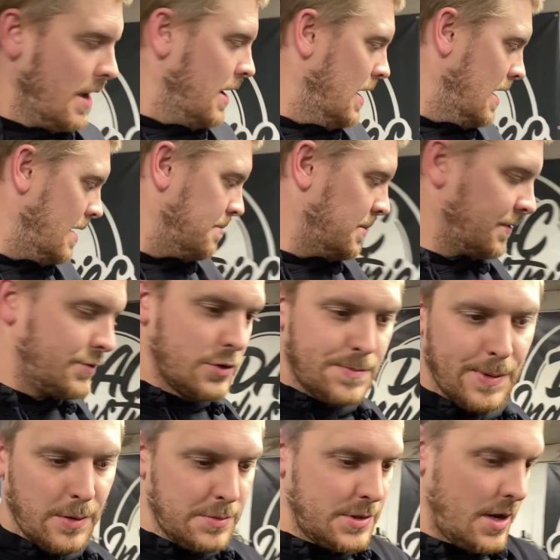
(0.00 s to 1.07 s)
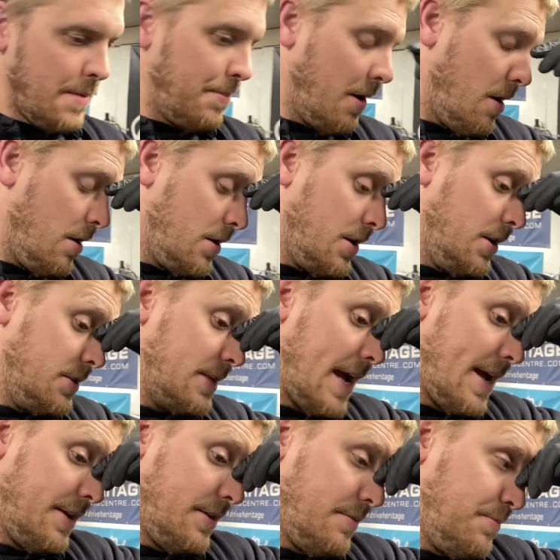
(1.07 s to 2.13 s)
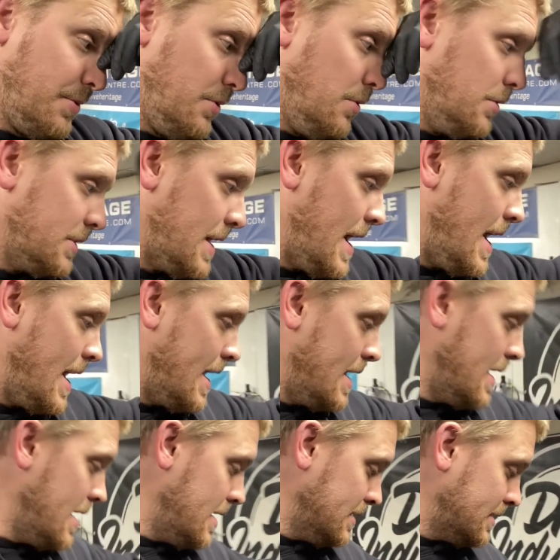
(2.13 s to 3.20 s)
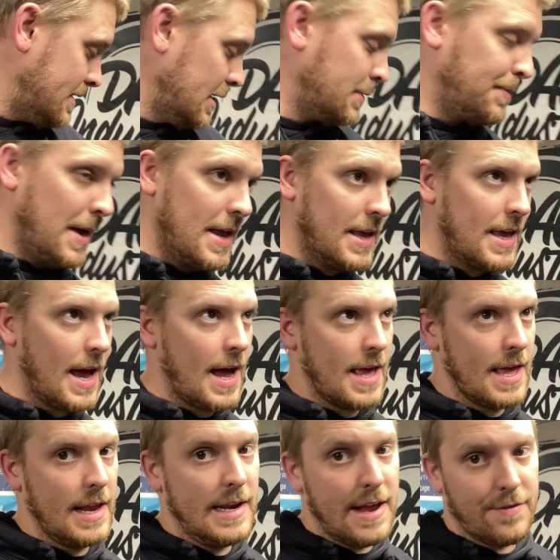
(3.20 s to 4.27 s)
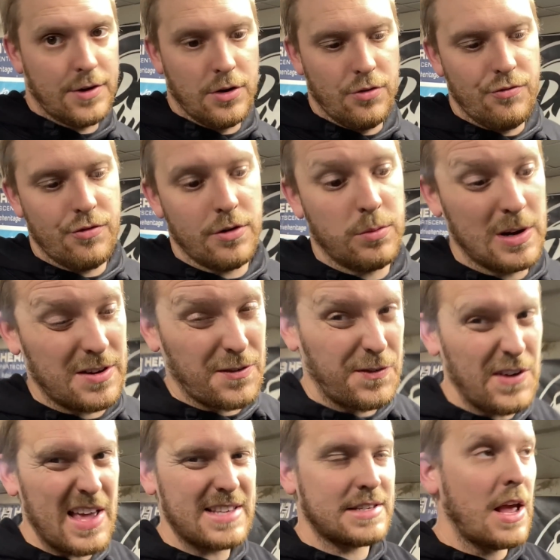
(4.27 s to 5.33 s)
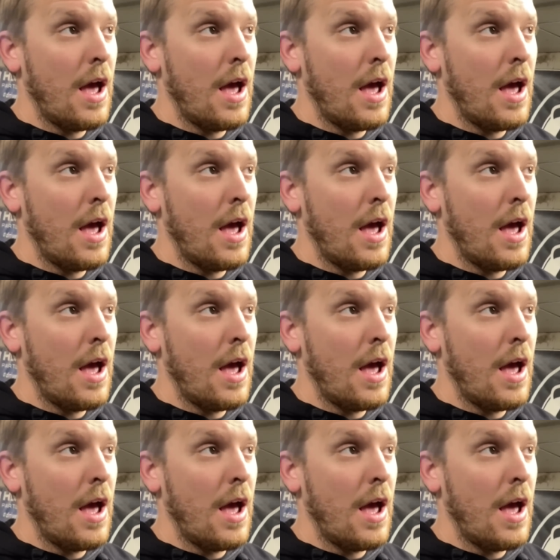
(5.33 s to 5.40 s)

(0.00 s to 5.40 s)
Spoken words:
I've just been up to Parker's and bought a 6PK 1100, which fits.